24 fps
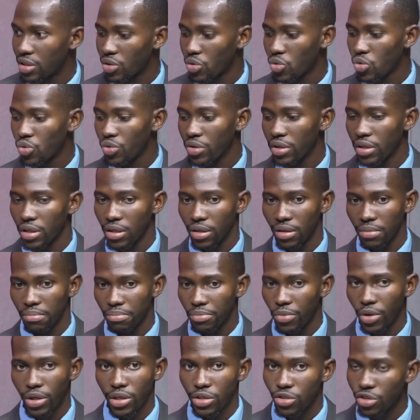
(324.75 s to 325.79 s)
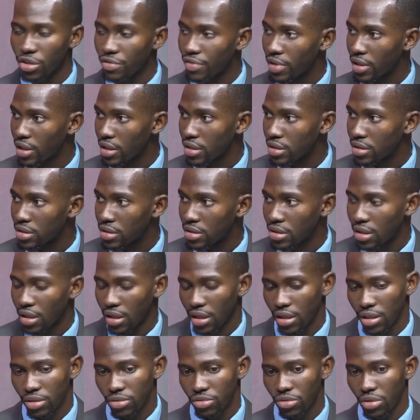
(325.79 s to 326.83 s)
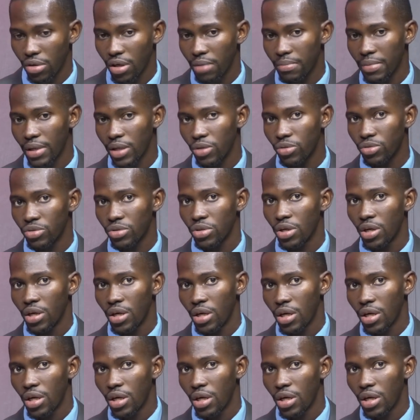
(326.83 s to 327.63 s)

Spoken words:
including border surveillance. You talk about